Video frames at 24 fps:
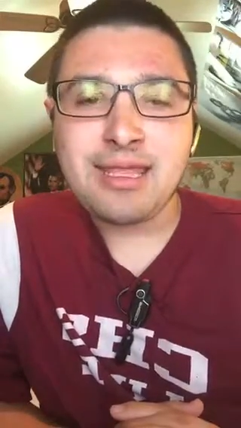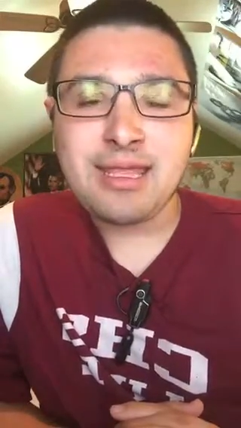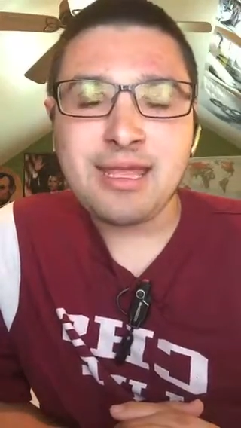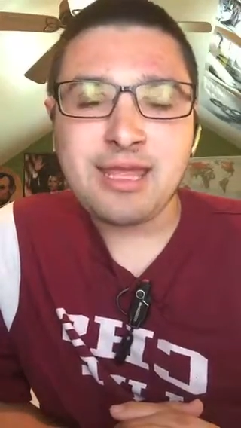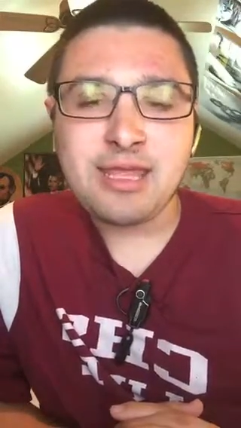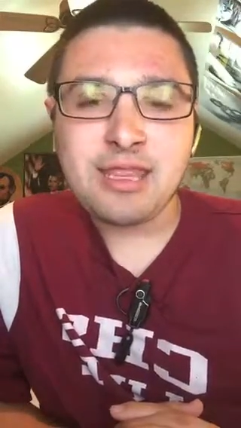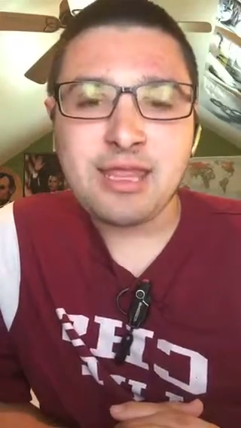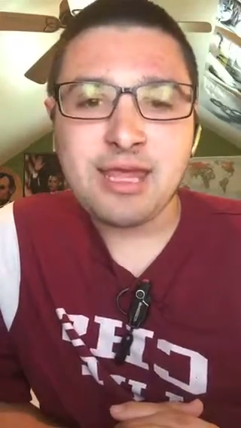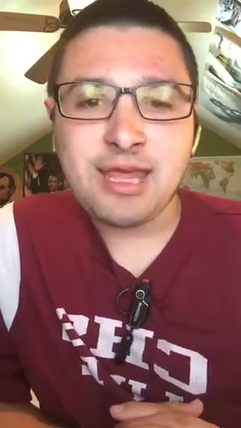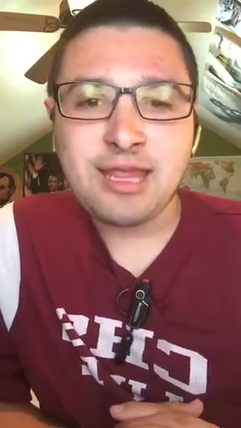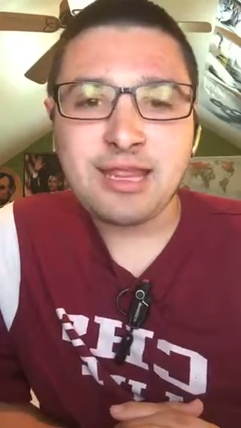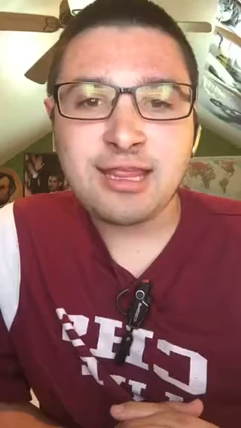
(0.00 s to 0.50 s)

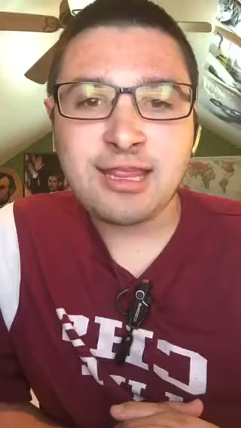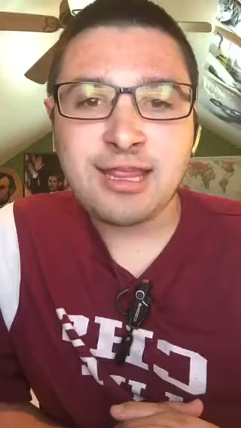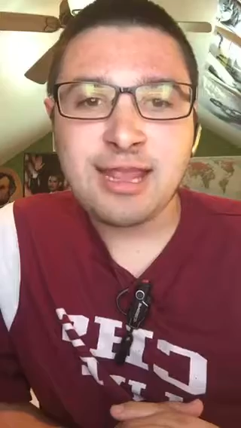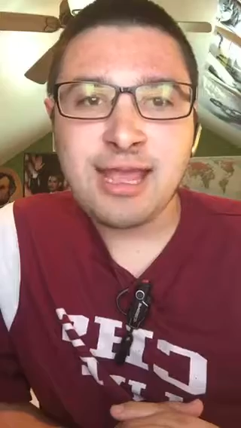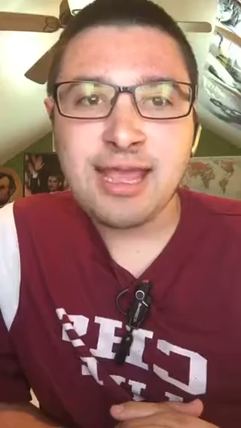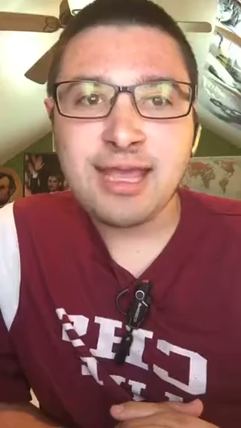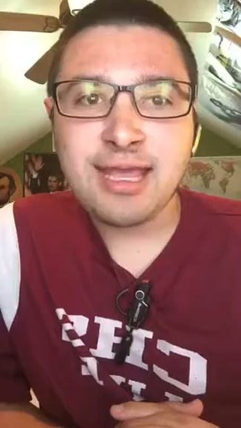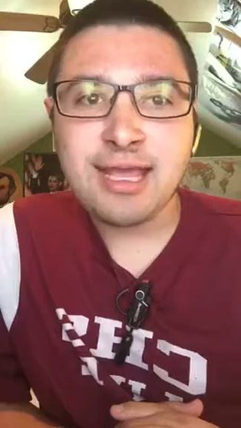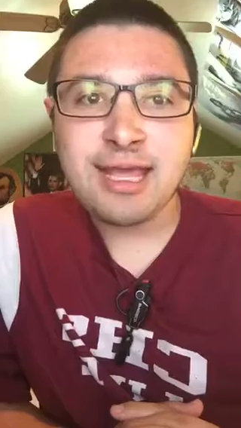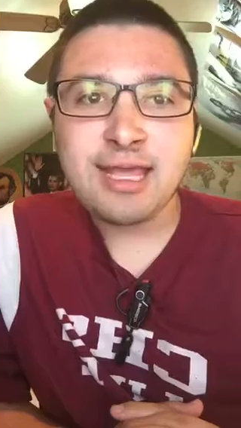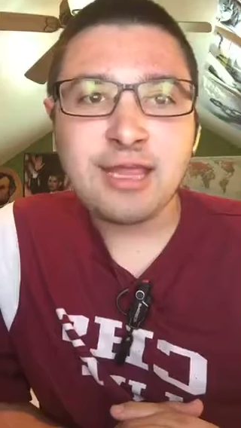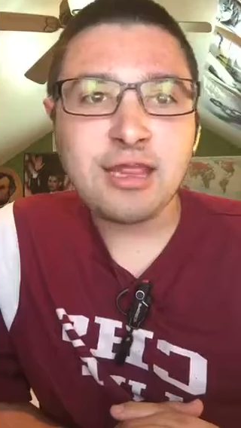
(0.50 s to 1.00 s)
DJ
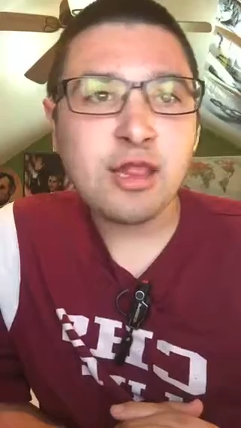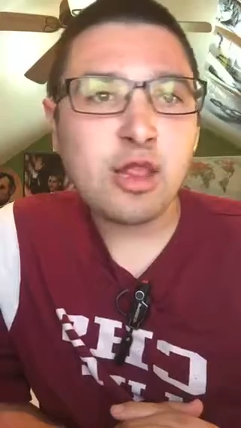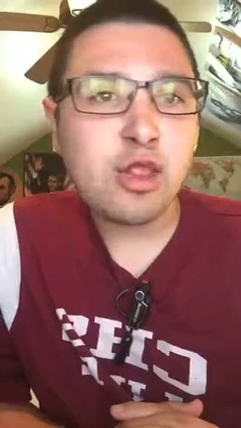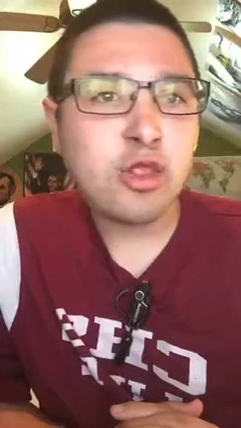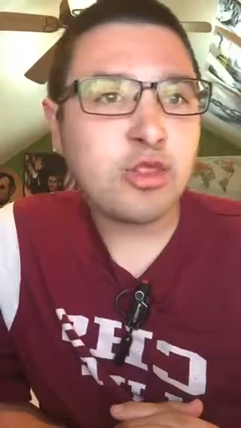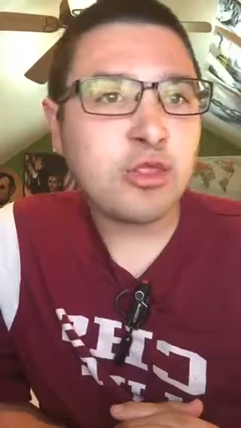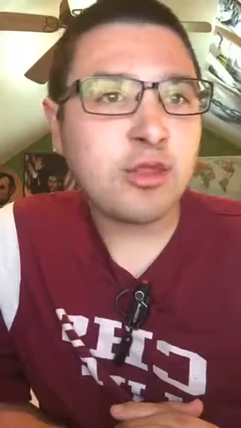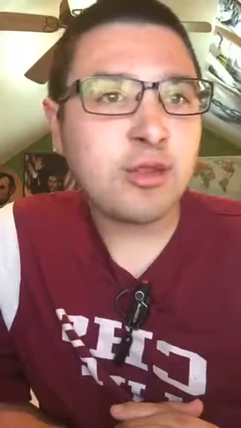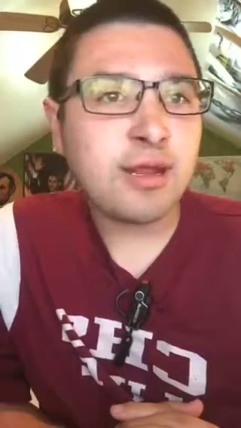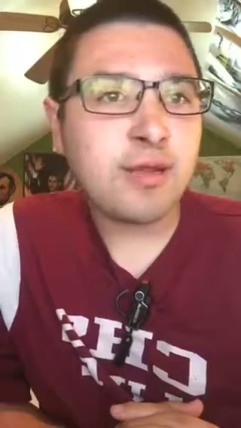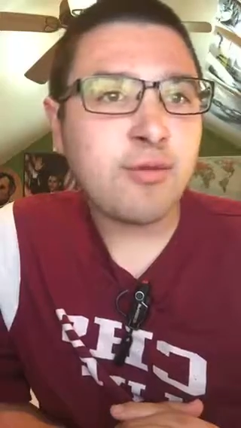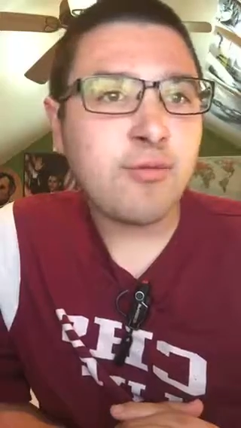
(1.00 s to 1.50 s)
Snake is
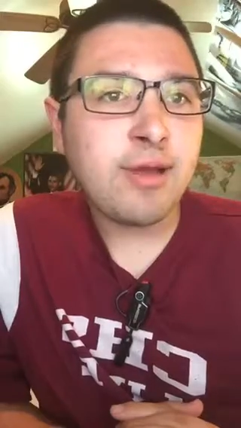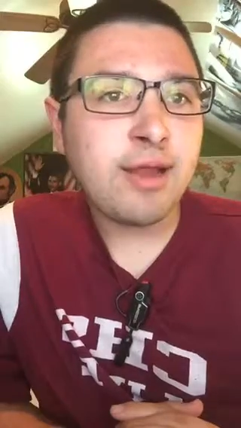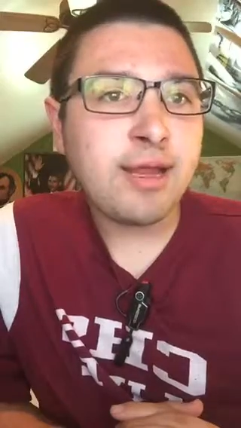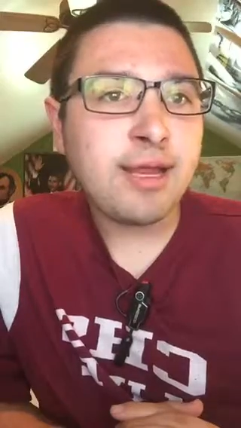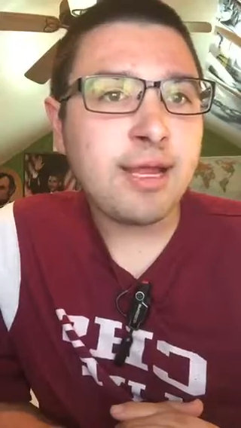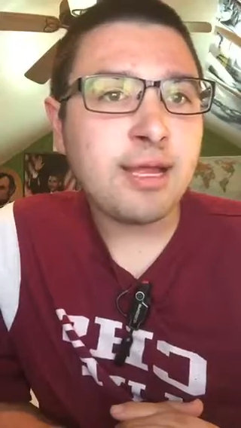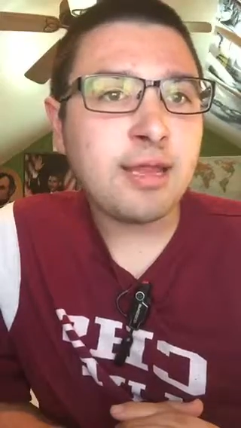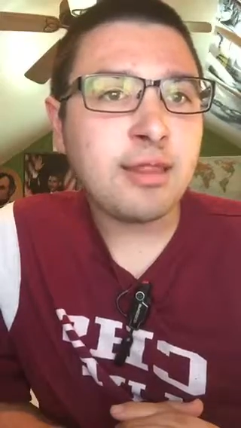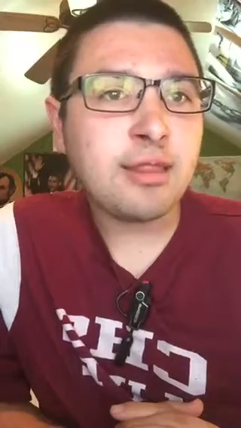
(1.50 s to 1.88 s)
31,